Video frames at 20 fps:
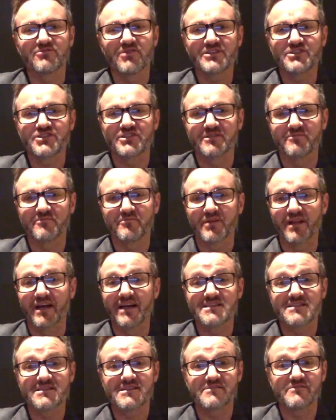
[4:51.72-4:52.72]
I think Rutchin
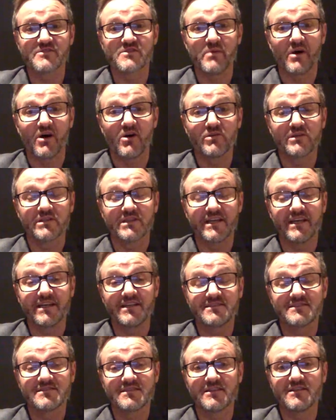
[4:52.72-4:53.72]
plays because of his bowling
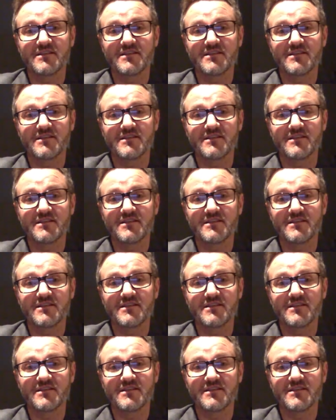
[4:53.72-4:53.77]
now.